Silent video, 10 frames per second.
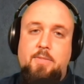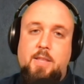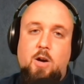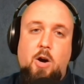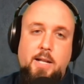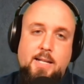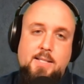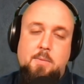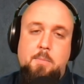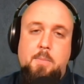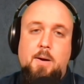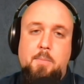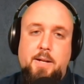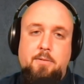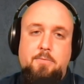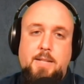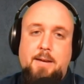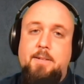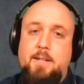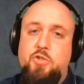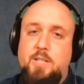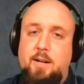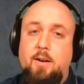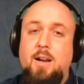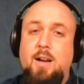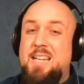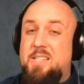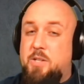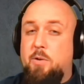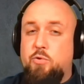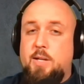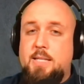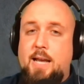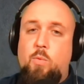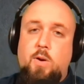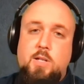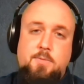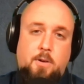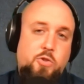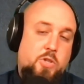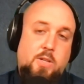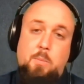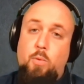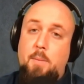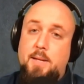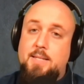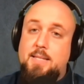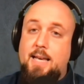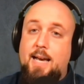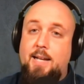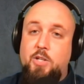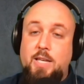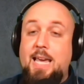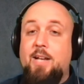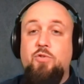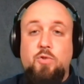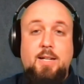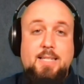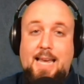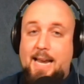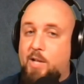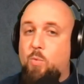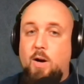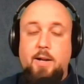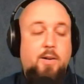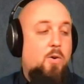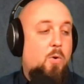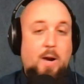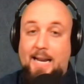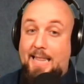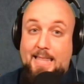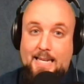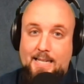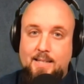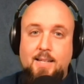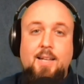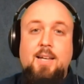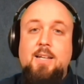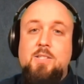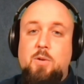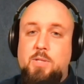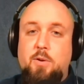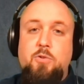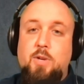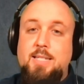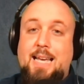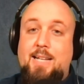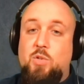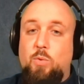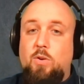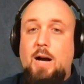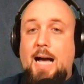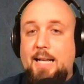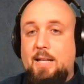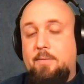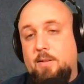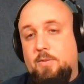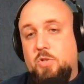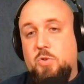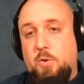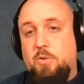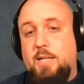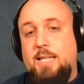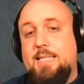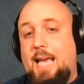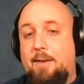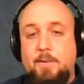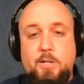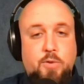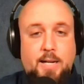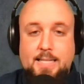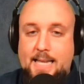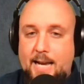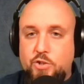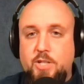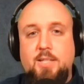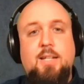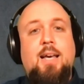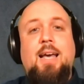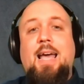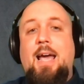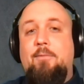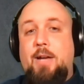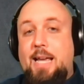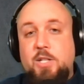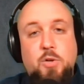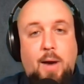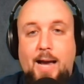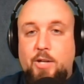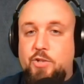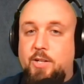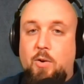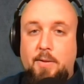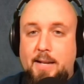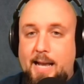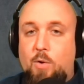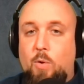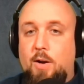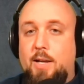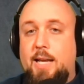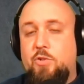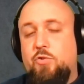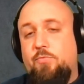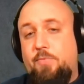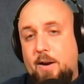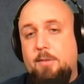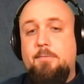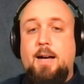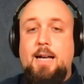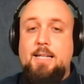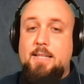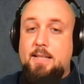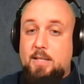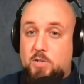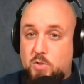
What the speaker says: give the audience a bit of definition there, zero trust networks function on the premise that you can't trust anyone or anything. So zero trust adds a real high level of scrutiny to every transaction, every interaction on the network, and verifies that the